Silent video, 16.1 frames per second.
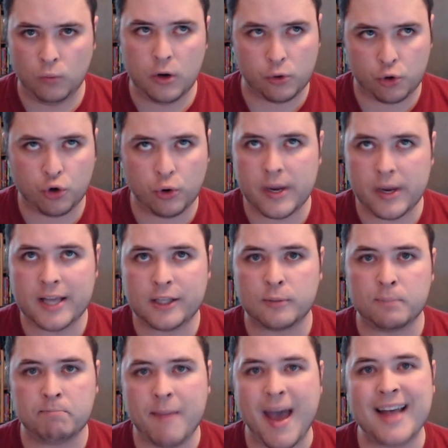creates
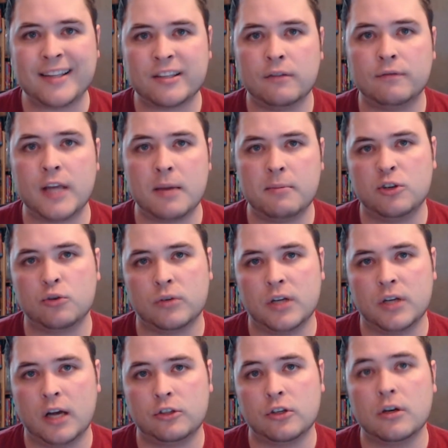massive damage
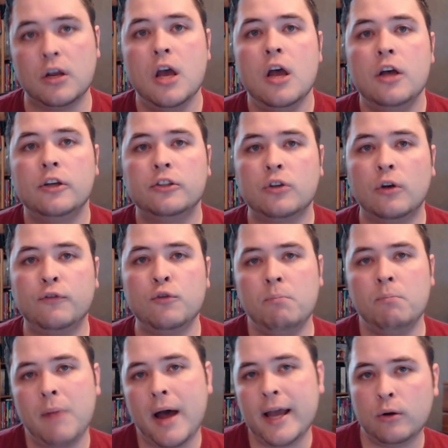reduction. So if you
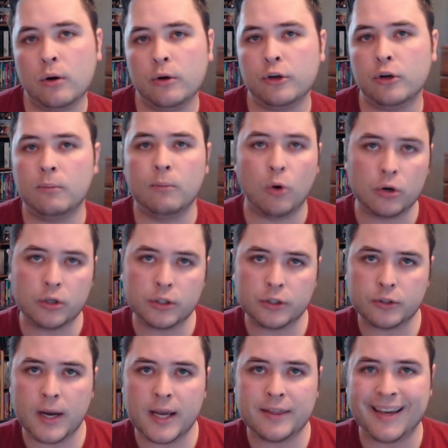micro your
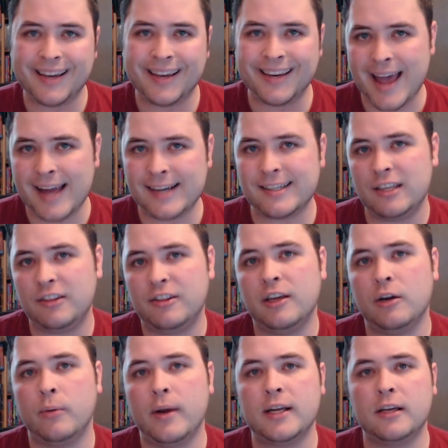Immortals right, they can actually
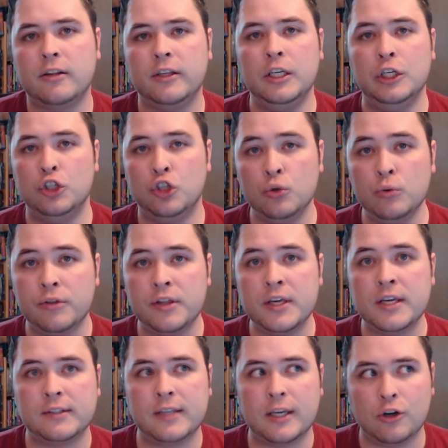theoretically do
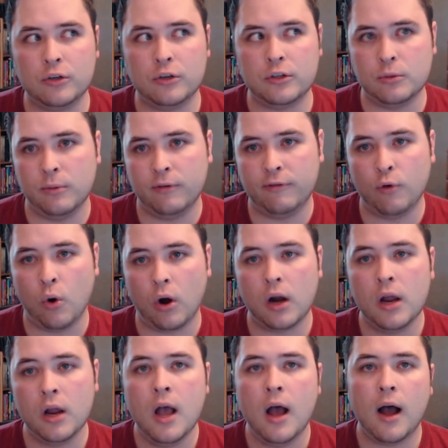things they couldn't do before.
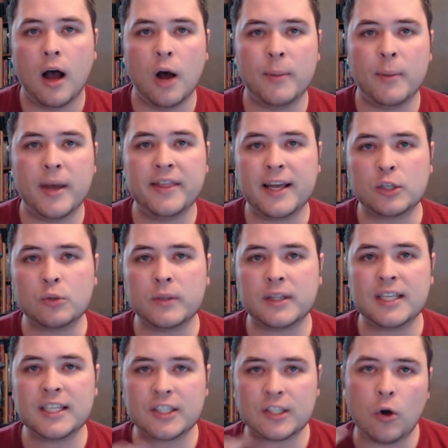And that's
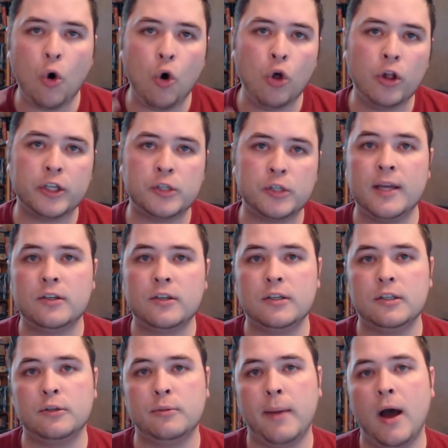what this whole
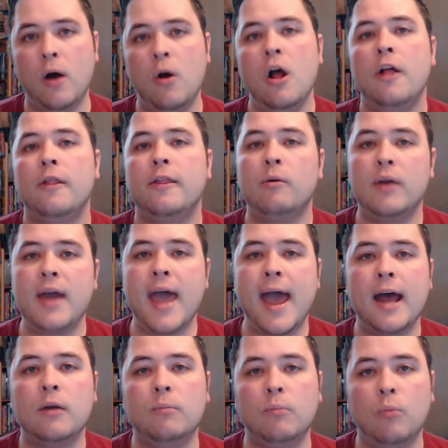expansion is about. They want to
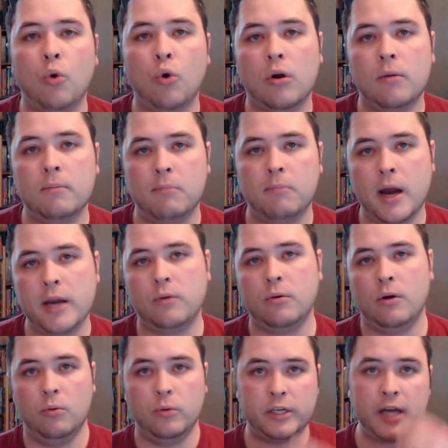add more
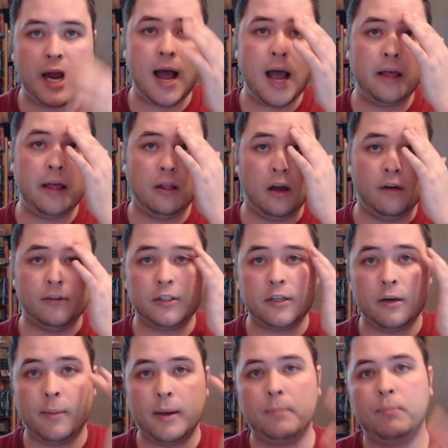micro, which I love. It's
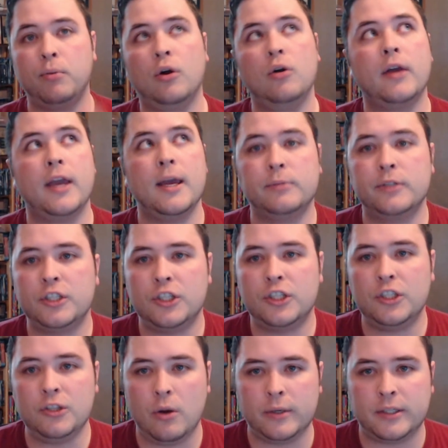going to make pro games
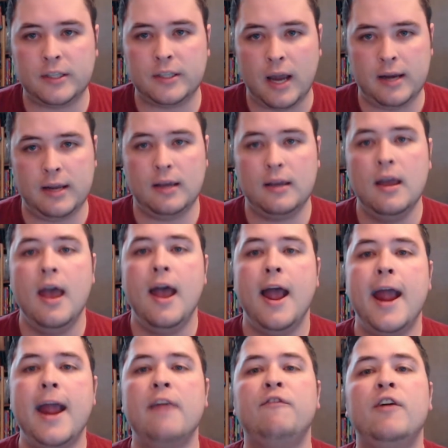so exciting.
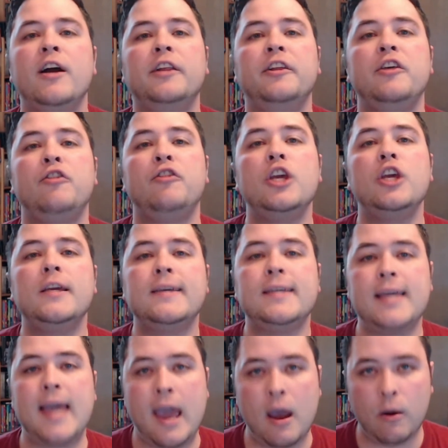And finally, the
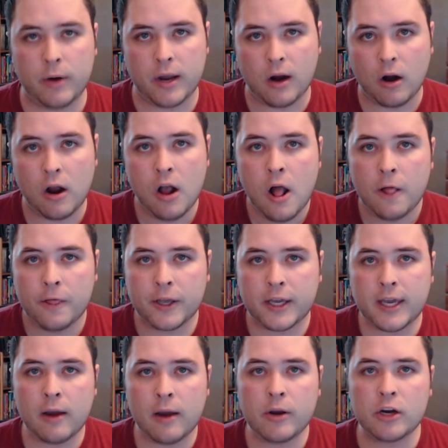Carrier. The
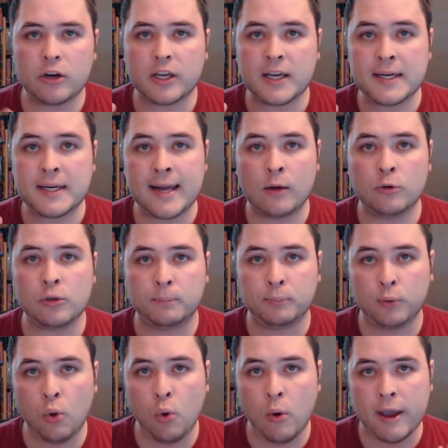Carrier can now
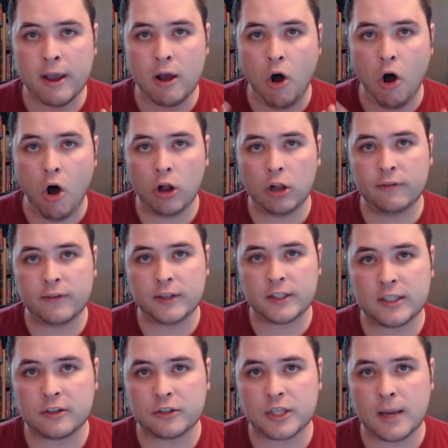deploy all of
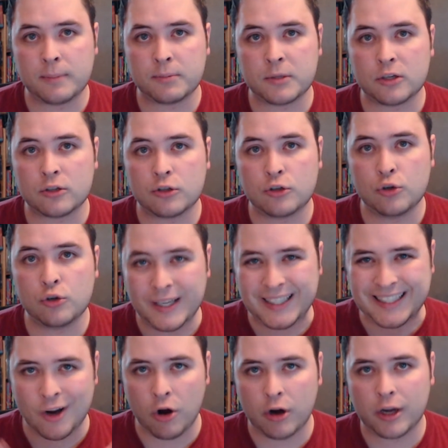interceptors to a
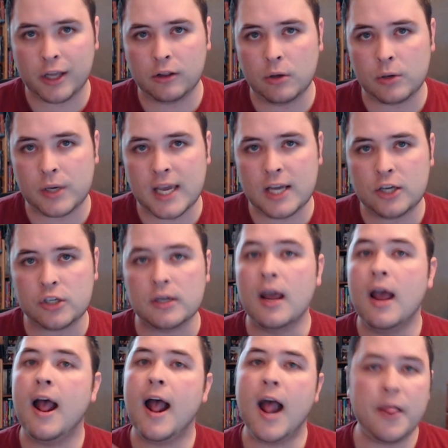target location,
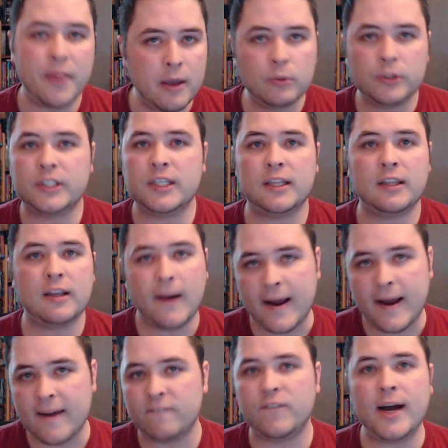and they will sit there
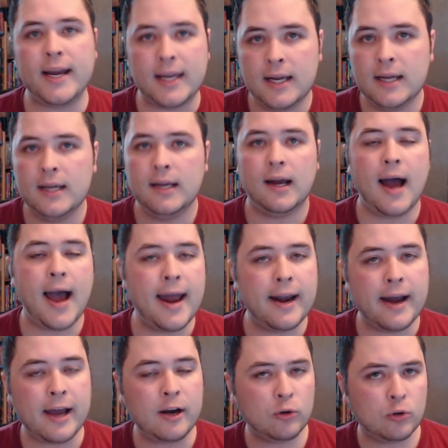and fight.
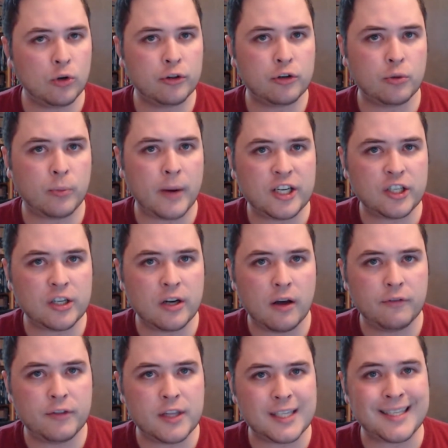And I don't know the duration
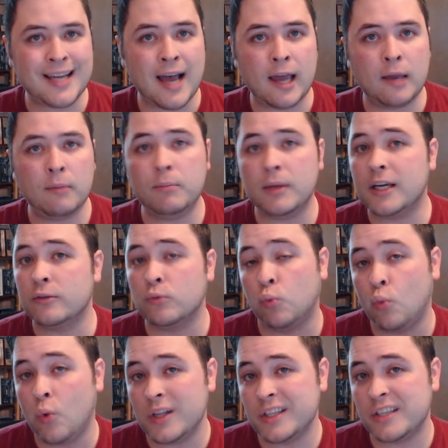of this time, because
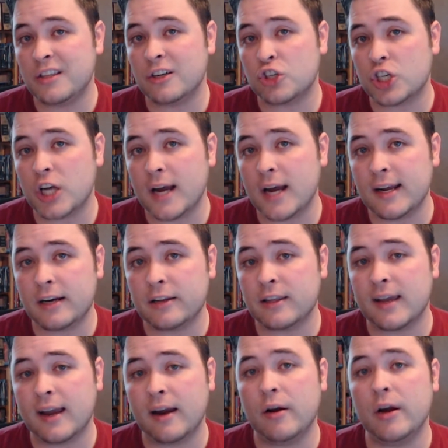once they're shot out of
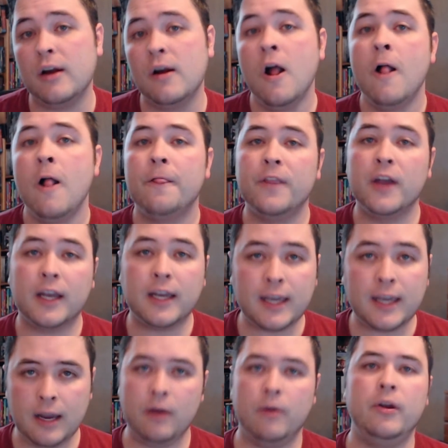the
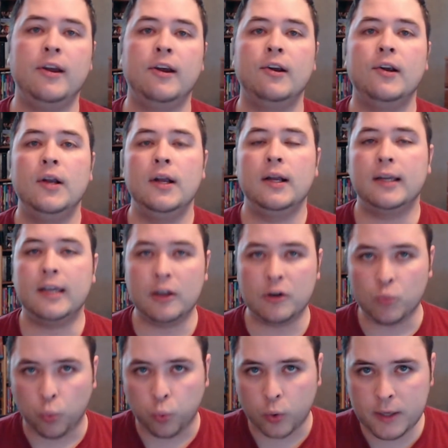Carrier
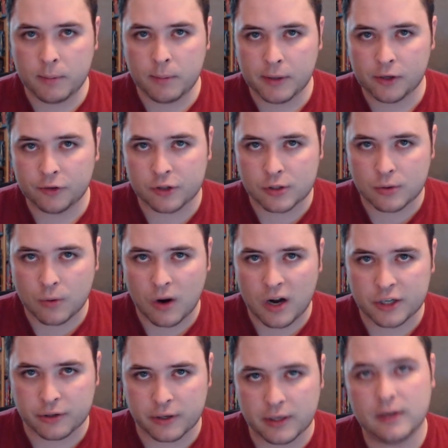can rebuild the
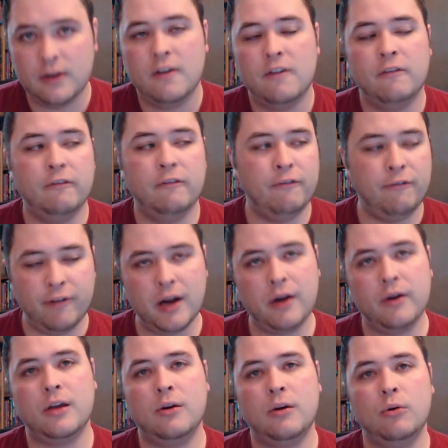squadron.
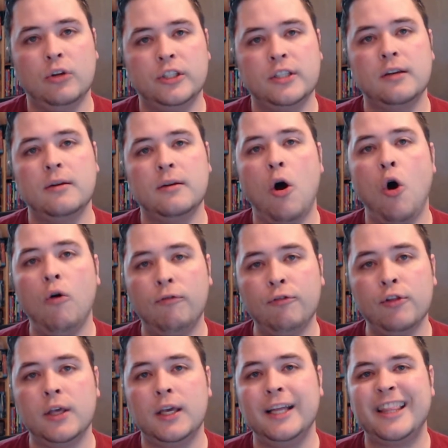Very cool. It's going to
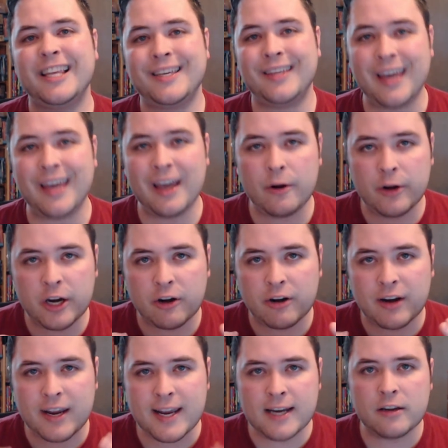hopefully get the
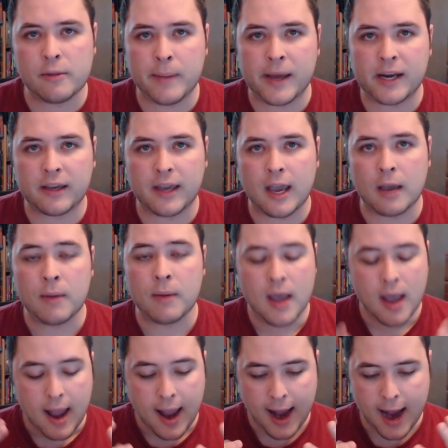Carrier into the metagame
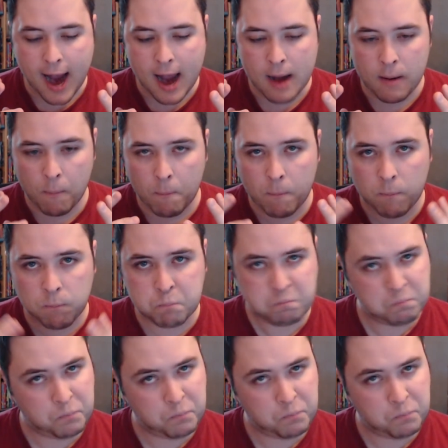and